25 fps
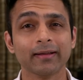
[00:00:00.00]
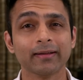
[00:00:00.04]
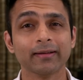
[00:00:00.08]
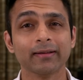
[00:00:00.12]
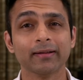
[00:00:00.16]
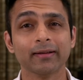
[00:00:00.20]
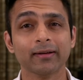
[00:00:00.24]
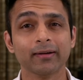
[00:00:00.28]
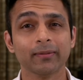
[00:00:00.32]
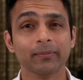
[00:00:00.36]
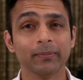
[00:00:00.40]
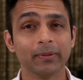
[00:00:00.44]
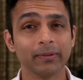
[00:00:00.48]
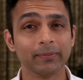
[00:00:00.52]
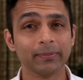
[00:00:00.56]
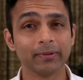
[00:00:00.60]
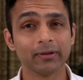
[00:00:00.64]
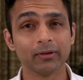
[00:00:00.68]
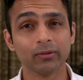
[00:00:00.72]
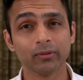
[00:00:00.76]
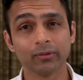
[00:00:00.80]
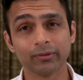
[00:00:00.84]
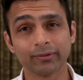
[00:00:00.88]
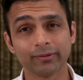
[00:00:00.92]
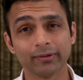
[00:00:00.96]
The BP
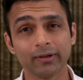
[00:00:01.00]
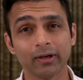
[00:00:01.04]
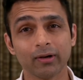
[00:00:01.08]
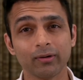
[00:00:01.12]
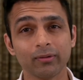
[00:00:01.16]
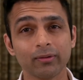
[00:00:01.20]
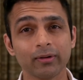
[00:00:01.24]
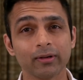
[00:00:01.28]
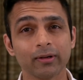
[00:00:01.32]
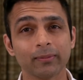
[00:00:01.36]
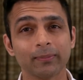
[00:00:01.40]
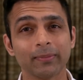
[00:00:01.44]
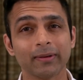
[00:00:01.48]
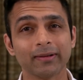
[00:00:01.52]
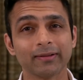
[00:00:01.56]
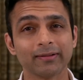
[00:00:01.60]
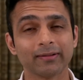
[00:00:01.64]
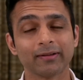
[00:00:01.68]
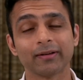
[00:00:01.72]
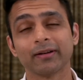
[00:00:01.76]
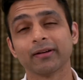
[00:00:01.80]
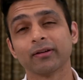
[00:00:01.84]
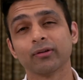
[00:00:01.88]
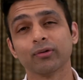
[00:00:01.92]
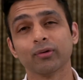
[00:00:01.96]
goes down, her pulse
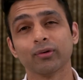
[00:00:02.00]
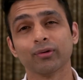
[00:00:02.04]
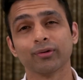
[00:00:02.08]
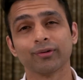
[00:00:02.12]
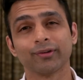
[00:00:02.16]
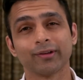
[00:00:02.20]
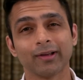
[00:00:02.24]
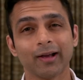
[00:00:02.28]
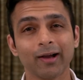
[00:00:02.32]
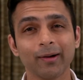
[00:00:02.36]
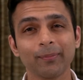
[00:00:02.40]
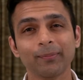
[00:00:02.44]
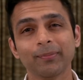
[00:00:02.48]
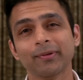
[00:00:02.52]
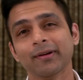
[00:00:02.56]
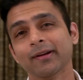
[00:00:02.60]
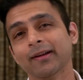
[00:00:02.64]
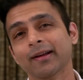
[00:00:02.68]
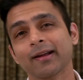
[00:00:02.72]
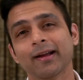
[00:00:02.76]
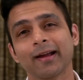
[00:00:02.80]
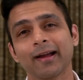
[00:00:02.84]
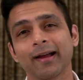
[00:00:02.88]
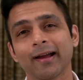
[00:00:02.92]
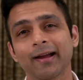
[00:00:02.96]
rate goes up
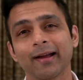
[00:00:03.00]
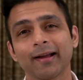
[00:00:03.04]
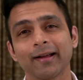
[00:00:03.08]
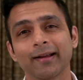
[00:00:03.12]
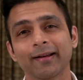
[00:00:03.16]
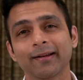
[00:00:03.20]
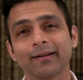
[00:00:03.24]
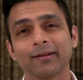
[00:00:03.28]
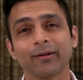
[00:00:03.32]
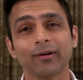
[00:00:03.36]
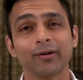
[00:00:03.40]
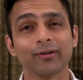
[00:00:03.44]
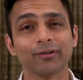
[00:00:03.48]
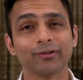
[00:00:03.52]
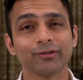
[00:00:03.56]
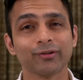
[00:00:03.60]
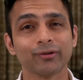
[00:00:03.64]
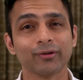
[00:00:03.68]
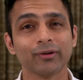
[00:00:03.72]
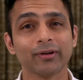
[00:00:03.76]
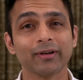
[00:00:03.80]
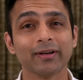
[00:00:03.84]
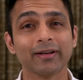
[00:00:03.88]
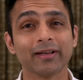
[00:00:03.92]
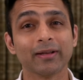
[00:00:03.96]
and
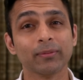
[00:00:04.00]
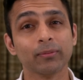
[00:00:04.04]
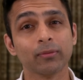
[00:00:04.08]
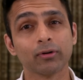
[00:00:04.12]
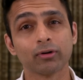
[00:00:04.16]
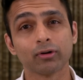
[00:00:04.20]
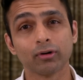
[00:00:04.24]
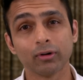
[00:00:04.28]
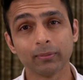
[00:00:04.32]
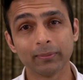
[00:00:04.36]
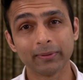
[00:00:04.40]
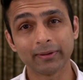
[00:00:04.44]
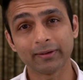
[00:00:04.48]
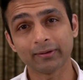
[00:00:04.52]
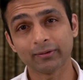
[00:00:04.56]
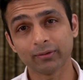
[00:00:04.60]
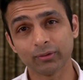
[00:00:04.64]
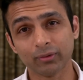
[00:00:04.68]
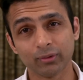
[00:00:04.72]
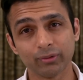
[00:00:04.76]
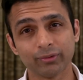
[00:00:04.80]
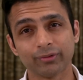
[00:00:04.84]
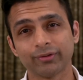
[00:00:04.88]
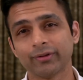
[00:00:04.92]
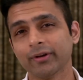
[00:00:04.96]
also her hemoglobin
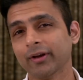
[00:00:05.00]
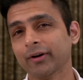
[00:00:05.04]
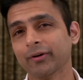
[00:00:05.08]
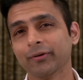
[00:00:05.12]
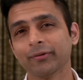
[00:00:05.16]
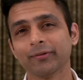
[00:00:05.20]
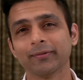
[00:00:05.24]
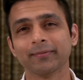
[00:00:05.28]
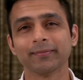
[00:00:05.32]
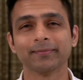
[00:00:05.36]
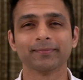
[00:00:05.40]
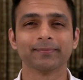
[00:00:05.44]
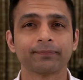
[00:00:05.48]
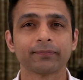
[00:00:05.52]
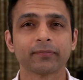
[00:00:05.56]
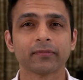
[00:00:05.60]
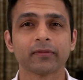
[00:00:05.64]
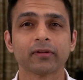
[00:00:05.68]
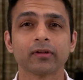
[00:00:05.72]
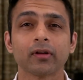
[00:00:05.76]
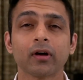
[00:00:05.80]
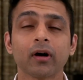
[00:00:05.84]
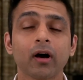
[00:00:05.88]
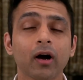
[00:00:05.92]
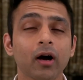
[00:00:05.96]
goes down.
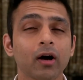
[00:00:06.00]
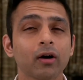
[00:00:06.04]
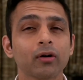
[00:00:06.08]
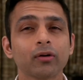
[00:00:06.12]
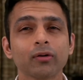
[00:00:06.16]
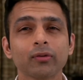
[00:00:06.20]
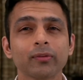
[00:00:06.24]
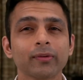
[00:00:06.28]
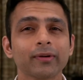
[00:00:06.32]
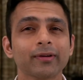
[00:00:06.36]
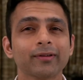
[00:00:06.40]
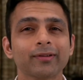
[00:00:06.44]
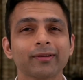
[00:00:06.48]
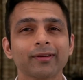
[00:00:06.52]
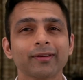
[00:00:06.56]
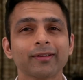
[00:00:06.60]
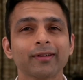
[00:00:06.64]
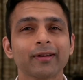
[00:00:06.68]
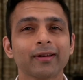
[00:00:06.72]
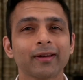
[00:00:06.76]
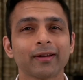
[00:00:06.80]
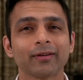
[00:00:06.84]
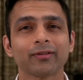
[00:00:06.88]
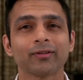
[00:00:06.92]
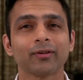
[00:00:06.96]
So how do we treat
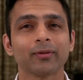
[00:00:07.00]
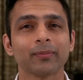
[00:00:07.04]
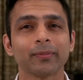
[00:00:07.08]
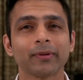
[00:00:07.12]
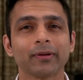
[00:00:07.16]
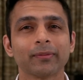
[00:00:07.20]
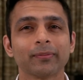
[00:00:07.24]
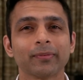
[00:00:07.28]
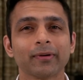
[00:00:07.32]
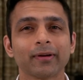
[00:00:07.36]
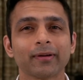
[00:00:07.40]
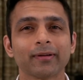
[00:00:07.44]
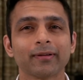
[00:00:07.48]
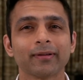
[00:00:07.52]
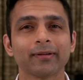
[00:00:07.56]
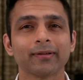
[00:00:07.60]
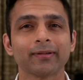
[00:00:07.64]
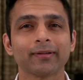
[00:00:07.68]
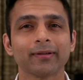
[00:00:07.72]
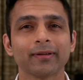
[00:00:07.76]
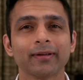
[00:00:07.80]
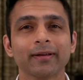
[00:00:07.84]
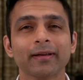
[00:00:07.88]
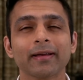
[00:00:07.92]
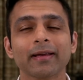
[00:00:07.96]
an ectopic
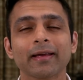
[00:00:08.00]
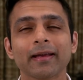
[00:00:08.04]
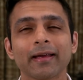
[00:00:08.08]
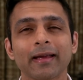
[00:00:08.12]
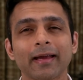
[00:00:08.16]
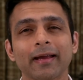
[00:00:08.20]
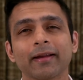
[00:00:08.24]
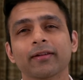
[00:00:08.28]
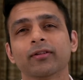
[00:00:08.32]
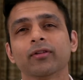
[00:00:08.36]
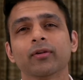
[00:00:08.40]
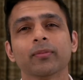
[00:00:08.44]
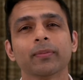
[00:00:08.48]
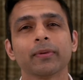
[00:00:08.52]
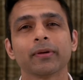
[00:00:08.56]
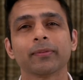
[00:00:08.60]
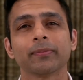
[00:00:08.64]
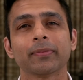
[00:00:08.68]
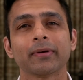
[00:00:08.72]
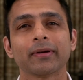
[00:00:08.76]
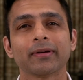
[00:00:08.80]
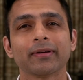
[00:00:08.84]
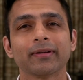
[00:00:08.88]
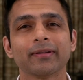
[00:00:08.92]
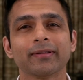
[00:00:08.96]
pregnancy? Ectopic
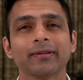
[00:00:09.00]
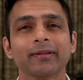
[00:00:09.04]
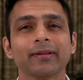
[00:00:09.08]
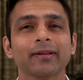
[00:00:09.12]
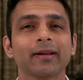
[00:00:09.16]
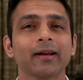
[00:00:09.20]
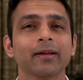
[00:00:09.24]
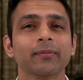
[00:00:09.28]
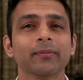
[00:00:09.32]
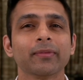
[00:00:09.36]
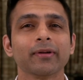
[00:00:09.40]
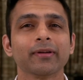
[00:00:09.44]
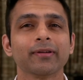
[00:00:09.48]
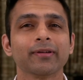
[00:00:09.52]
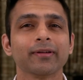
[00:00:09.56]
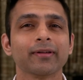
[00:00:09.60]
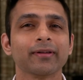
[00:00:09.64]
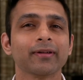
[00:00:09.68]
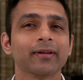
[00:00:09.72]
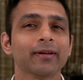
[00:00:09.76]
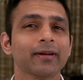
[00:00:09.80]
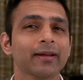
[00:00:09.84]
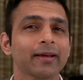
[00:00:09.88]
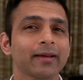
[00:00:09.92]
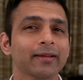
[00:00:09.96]
pregnancy can be
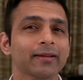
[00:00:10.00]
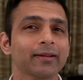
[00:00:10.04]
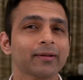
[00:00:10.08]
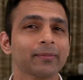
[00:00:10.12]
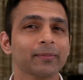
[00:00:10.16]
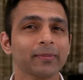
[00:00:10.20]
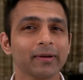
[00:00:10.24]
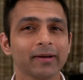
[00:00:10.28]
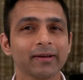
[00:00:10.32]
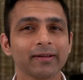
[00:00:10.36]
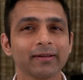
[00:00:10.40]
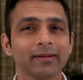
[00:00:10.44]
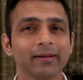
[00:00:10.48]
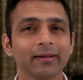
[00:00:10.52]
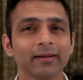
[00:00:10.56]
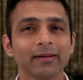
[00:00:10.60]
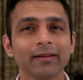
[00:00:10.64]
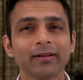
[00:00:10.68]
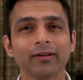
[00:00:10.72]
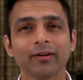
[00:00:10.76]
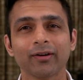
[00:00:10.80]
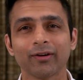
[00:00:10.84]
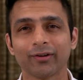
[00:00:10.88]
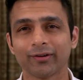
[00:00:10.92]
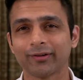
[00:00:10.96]
treated either
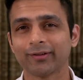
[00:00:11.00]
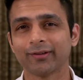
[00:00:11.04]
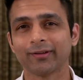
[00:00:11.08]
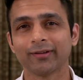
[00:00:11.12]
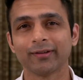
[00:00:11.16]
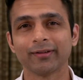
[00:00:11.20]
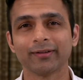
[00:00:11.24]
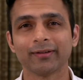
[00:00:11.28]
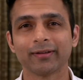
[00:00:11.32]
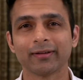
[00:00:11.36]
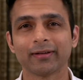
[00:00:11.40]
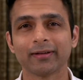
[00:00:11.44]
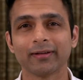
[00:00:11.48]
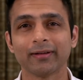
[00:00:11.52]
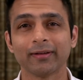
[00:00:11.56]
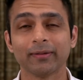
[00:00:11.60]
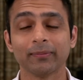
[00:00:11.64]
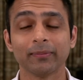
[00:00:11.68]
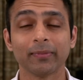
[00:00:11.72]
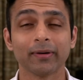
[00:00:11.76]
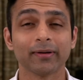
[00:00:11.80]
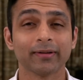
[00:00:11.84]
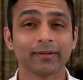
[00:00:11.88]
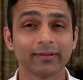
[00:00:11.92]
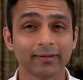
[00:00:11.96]
medically or surgically,
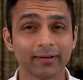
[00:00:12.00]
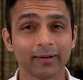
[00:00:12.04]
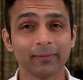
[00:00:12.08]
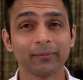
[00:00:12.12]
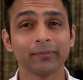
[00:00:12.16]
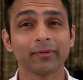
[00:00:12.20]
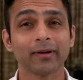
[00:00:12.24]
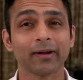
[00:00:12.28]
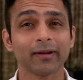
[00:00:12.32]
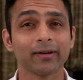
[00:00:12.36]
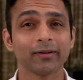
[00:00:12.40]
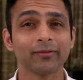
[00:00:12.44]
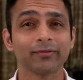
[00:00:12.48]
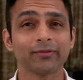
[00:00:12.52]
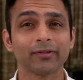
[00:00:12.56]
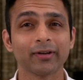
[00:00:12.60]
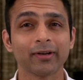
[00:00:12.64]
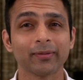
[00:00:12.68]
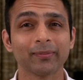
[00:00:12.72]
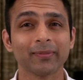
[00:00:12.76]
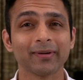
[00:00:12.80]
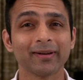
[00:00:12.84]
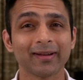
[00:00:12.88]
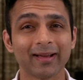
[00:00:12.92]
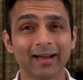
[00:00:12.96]
but some kind of
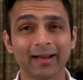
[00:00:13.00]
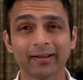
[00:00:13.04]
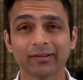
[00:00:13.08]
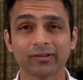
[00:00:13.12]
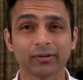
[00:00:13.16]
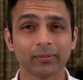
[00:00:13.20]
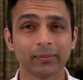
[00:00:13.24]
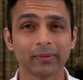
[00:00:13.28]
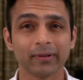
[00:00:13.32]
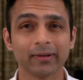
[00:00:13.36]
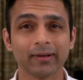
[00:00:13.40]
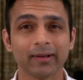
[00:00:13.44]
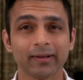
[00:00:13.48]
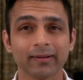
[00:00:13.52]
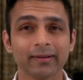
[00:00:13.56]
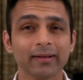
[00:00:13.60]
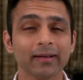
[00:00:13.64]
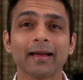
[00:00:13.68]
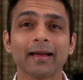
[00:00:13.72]
treatment has to be done.